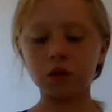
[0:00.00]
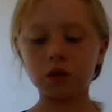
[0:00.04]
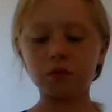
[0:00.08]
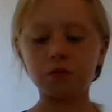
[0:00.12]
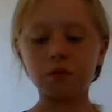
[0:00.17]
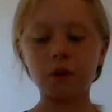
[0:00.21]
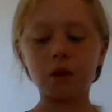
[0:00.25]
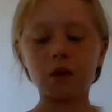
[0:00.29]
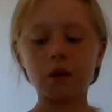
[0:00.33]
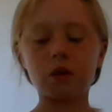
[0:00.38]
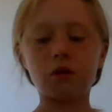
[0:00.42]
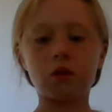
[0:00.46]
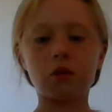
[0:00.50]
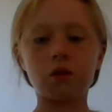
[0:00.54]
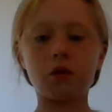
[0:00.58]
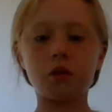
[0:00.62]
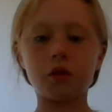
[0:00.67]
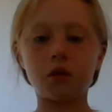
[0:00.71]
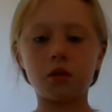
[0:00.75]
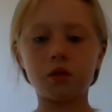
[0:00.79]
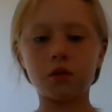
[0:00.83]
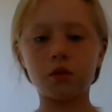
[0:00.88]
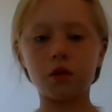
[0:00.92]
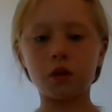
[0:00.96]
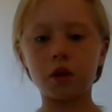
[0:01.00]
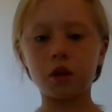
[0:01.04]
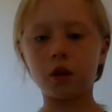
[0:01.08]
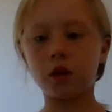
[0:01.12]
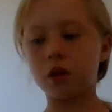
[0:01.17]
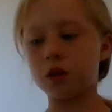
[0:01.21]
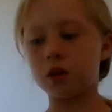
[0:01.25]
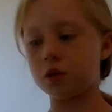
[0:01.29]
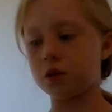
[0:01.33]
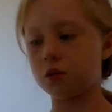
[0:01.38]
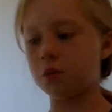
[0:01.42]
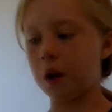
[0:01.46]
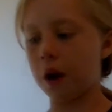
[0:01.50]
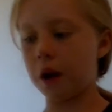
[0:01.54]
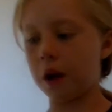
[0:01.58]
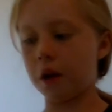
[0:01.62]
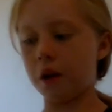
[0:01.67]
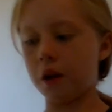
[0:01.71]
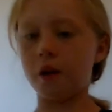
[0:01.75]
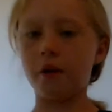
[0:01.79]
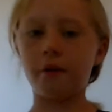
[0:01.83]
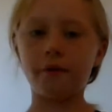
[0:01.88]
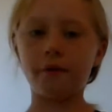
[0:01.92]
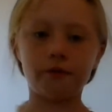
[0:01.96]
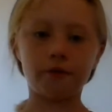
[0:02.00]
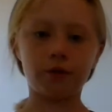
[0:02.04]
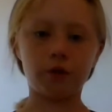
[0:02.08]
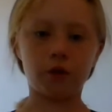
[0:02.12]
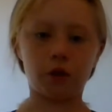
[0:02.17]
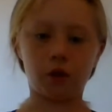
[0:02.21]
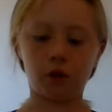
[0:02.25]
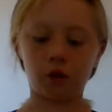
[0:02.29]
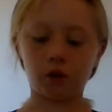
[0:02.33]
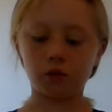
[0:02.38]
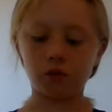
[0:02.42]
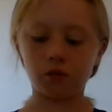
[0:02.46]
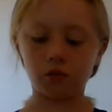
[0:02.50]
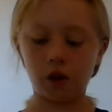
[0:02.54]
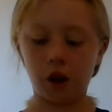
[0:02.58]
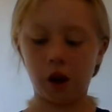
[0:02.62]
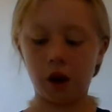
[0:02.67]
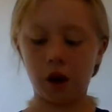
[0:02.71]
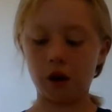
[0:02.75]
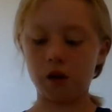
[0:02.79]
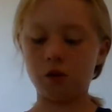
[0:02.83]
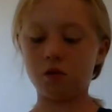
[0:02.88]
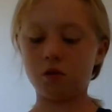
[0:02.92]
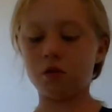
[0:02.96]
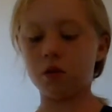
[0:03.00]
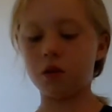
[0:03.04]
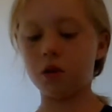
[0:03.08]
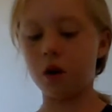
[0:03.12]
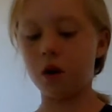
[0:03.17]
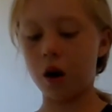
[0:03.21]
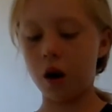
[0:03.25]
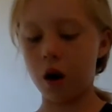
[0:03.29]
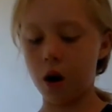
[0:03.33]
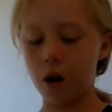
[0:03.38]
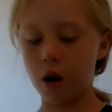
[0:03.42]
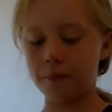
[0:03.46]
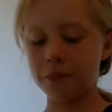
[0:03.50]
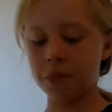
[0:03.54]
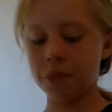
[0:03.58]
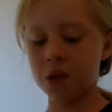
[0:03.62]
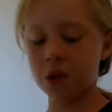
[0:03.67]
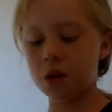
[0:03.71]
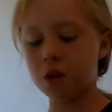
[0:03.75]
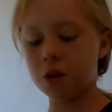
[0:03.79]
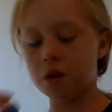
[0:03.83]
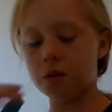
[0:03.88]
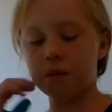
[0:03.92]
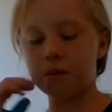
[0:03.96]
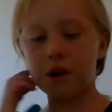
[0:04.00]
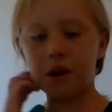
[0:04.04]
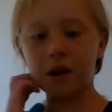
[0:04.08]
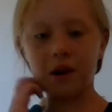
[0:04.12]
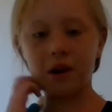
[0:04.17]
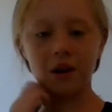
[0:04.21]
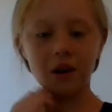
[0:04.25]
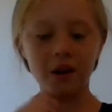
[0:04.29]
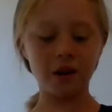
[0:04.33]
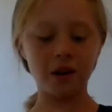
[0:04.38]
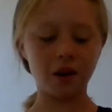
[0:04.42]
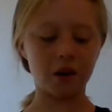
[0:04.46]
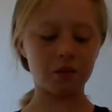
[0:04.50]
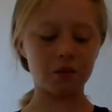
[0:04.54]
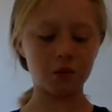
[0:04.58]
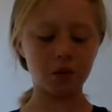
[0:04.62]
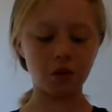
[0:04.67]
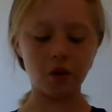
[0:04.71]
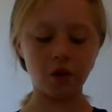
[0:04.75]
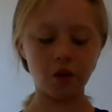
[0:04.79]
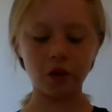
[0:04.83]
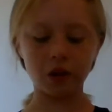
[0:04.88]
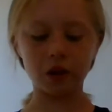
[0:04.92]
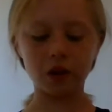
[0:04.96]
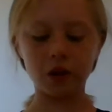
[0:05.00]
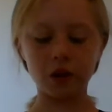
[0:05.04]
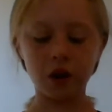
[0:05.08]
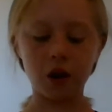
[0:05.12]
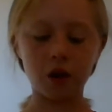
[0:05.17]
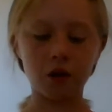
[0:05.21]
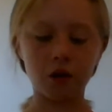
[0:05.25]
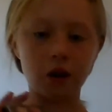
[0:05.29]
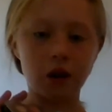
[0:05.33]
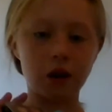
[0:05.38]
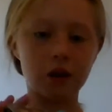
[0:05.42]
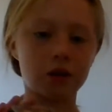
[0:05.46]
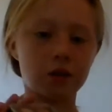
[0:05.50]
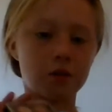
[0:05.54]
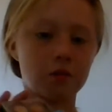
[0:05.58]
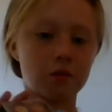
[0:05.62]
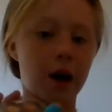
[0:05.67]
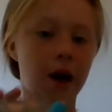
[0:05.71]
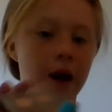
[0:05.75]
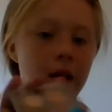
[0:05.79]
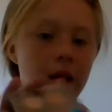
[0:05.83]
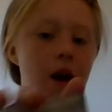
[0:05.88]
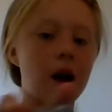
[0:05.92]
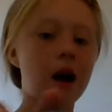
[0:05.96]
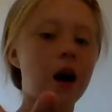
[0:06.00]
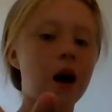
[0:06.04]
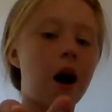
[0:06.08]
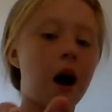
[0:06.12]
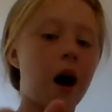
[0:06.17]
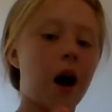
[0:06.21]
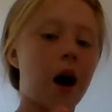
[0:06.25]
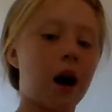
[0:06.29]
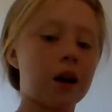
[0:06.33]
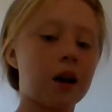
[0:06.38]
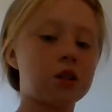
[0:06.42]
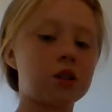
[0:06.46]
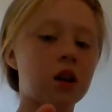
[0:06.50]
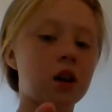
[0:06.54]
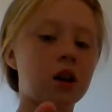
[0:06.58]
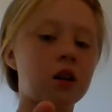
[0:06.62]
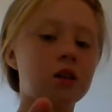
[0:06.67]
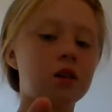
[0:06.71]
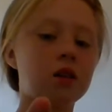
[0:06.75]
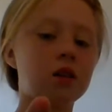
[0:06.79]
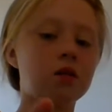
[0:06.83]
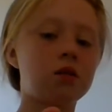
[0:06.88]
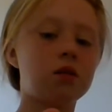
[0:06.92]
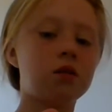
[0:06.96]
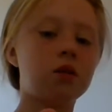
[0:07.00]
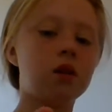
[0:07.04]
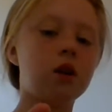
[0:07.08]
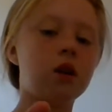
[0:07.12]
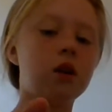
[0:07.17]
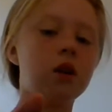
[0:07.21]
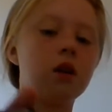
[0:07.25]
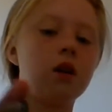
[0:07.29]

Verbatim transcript: this basically is away for now. Um, but I'm going to now get into my eyeshadow